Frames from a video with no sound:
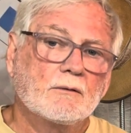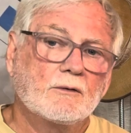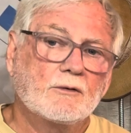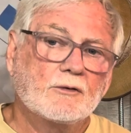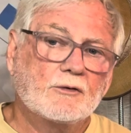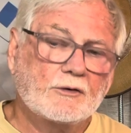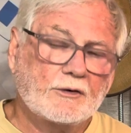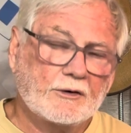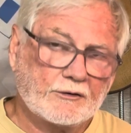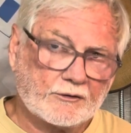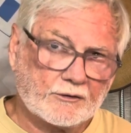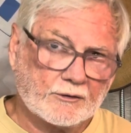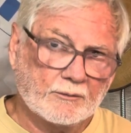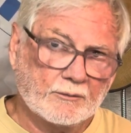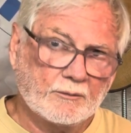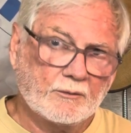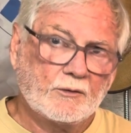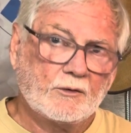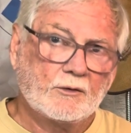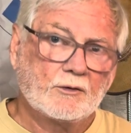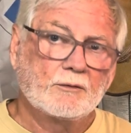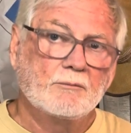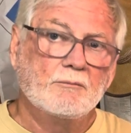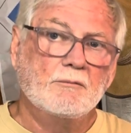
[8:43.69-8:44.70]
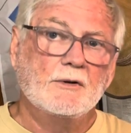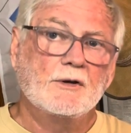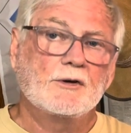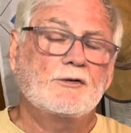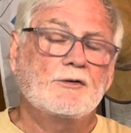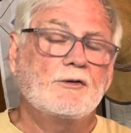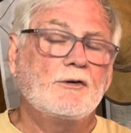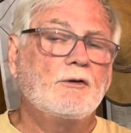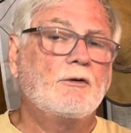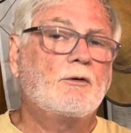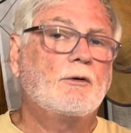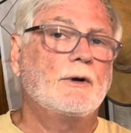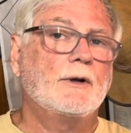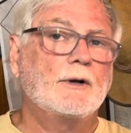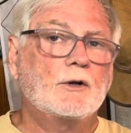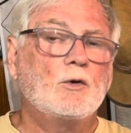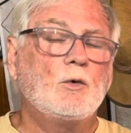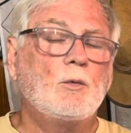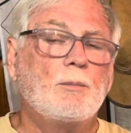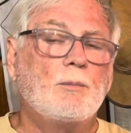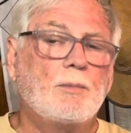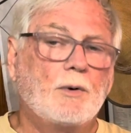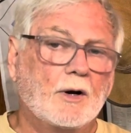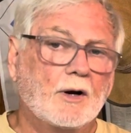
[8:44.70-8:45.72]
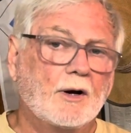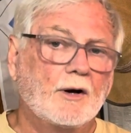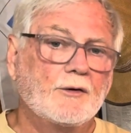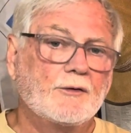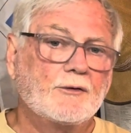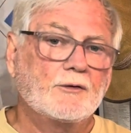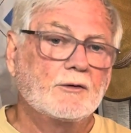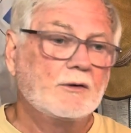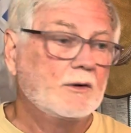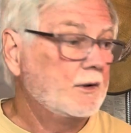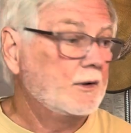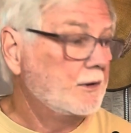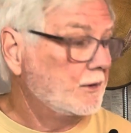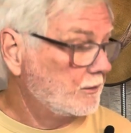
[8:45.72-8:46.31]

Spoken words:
systems, mission critical parts,